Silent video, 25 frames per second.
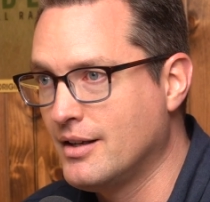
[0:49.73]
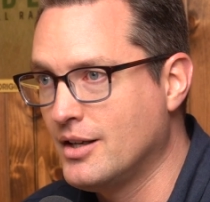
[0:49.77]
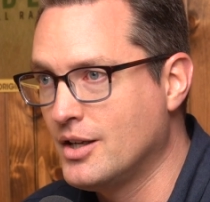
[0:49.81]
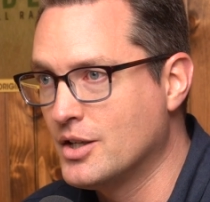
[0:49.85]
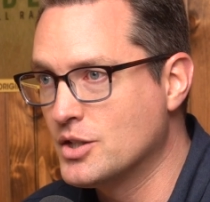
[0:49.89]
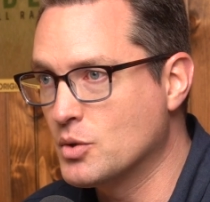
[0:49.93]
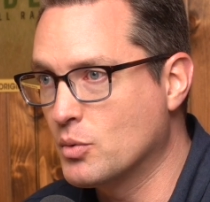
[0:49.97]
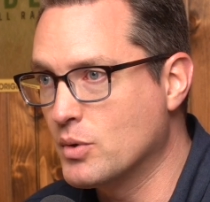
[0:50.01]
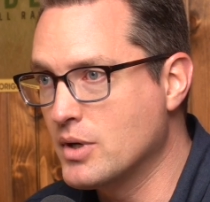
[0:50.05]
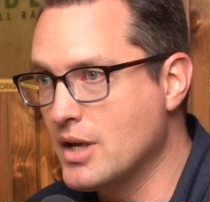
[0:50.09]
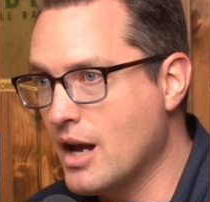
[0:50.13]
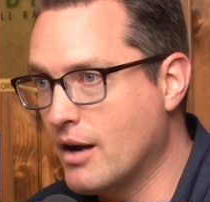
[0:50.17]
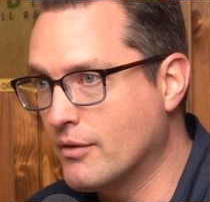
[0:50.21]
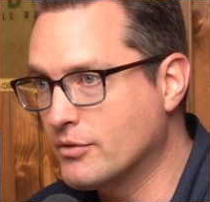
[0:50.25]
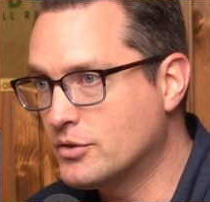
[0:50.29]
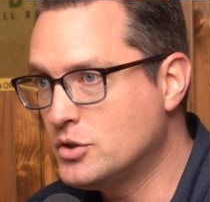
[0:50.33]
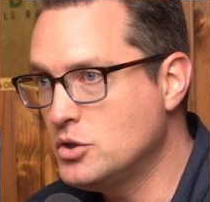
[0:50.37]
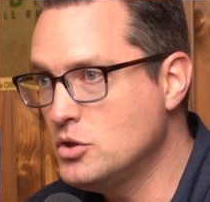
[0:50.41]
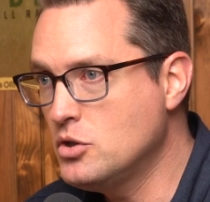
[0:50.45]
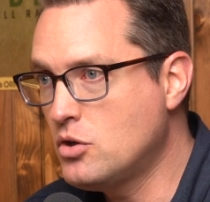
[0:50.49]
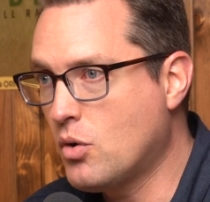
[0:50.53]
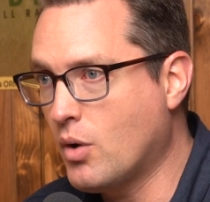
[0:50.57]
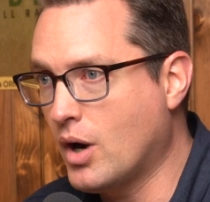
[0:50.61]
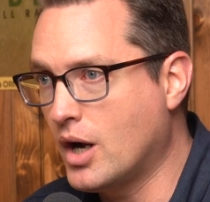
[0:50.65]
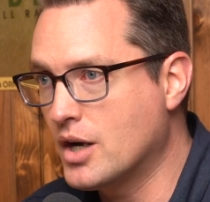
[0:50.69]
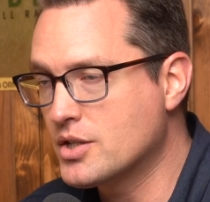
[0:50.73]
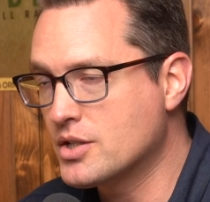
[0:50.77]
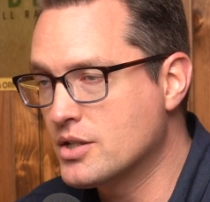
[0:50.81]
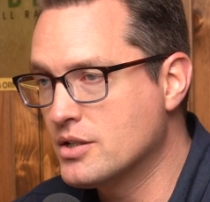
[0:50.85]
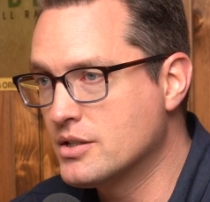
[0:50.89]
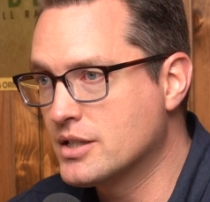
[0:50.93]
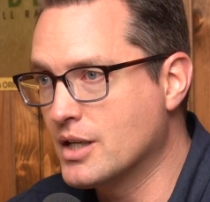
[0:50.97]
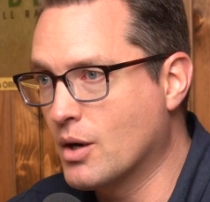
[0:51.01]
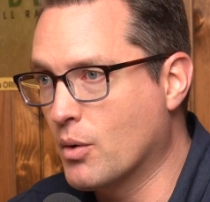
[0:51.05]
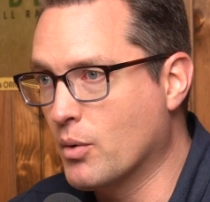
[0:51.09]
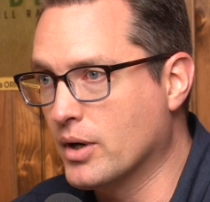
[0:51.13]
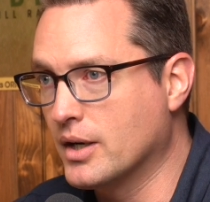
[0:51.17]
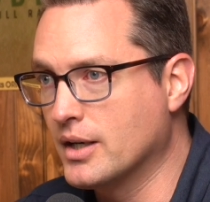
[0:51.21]
So we have two
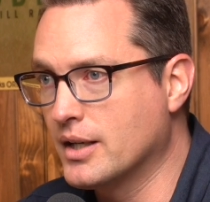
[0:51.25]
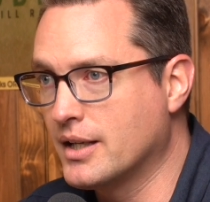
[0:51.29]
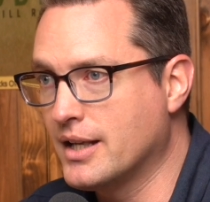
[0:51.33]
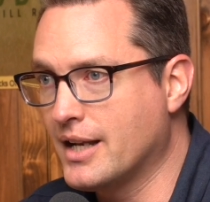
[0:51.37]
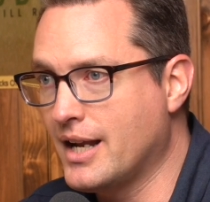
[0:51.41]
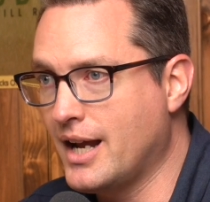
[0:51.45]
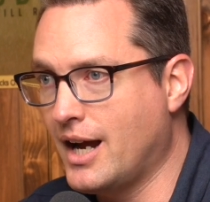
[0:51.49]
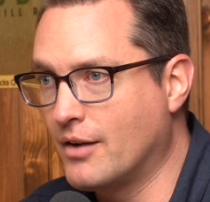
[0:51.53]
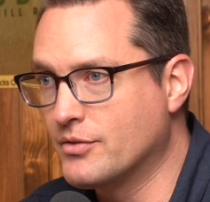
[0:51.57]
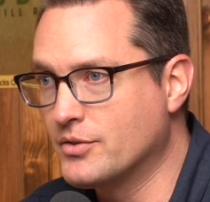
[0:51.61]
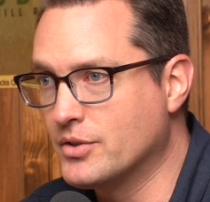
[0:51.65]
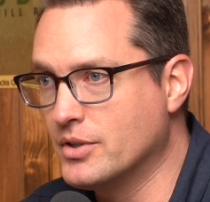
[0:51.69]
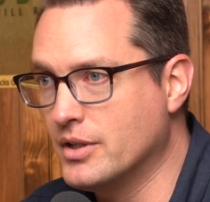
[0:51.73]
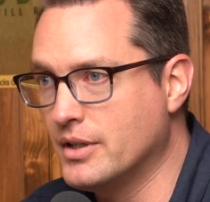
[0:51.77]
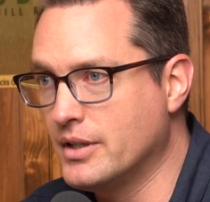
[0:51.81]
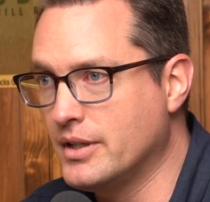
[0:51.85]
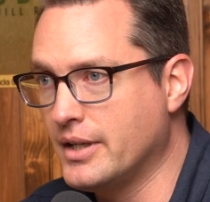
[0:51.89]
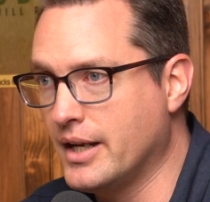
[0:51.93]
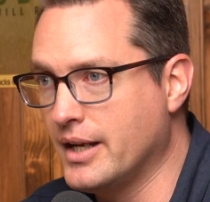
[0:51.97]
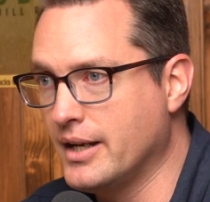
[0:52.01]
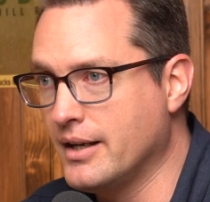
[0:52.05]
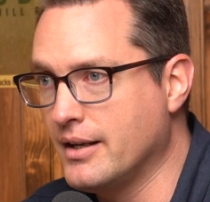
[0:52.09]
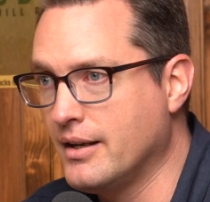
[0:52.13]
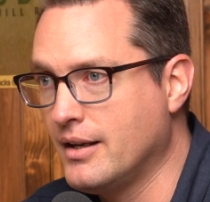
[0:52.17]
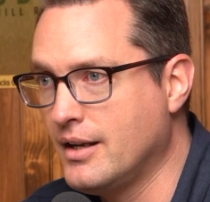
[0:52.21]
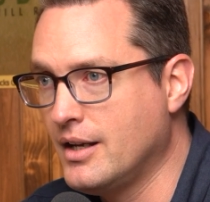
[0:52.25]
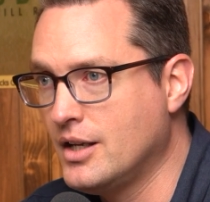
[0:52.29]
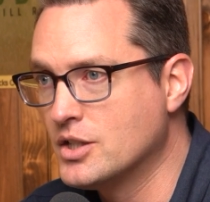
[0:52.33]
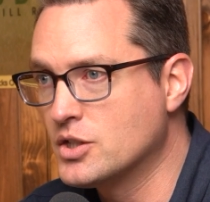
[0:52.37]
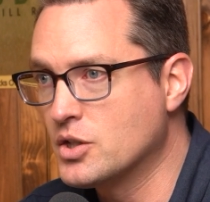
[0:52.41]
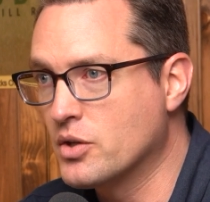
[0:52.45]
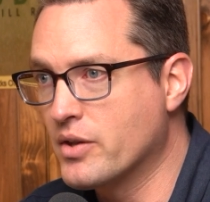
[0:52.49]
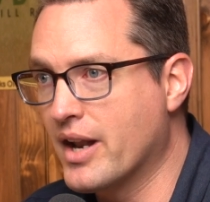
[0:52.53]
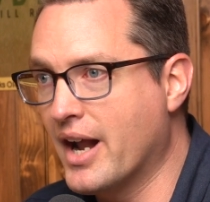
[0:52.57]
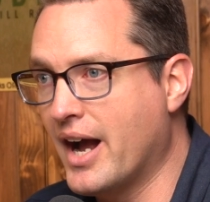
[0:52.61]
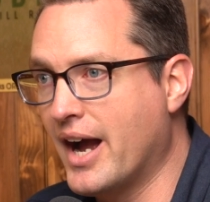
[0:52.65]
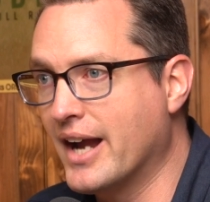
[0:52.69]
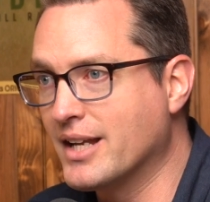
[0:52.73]
questions that we're going to get after today
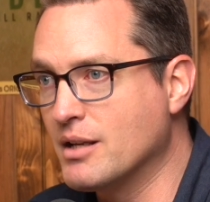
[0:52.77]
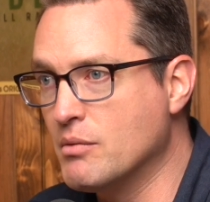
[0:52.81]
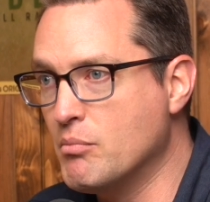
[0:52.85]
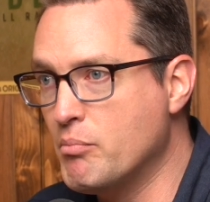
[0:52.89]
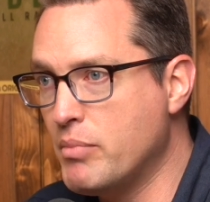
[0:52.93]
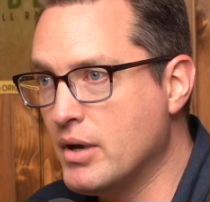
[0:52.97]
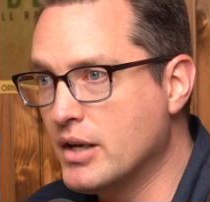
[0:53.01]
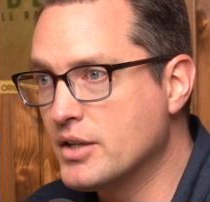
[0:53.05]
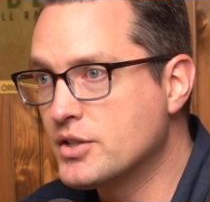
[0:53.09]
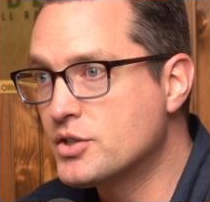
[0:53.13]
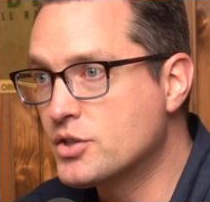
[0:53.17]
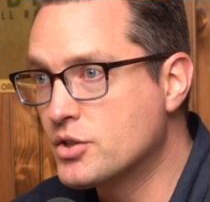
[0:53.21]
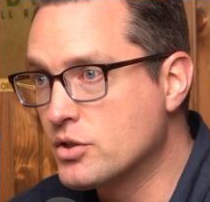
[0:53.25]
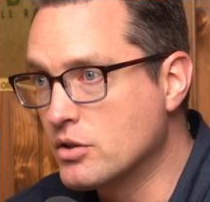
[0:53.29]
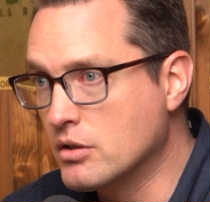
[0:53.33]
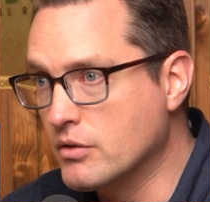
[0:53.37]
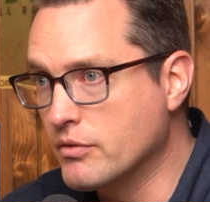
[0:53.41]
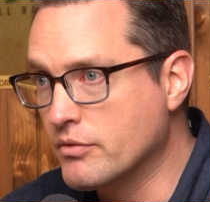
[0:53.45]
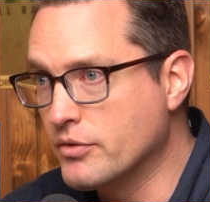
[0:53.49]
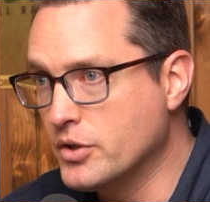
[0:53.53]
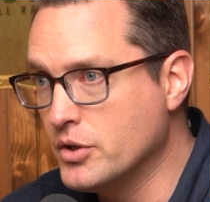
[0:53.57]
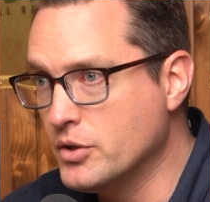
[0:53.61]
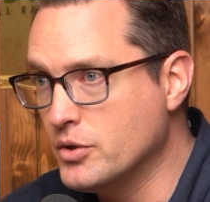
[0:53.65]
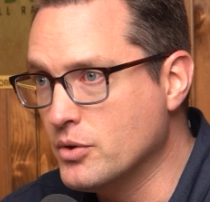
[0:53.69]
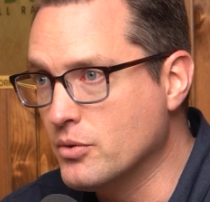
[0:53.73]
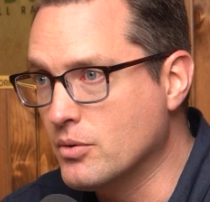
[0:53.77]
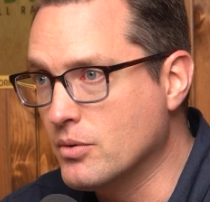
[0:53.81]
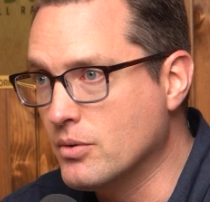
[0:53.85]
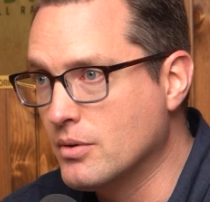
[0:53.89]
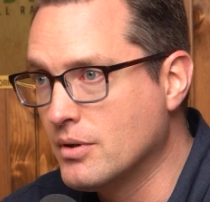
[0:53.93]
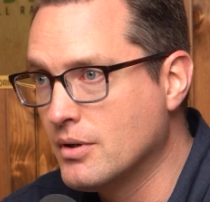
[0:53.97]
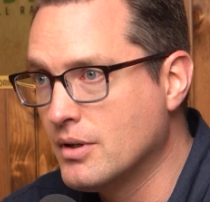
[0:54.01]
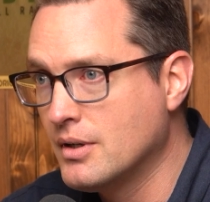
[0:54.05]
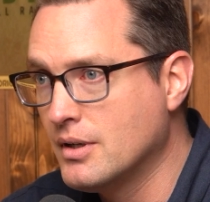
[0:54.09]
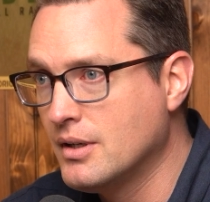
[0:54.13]
so that I can best serve you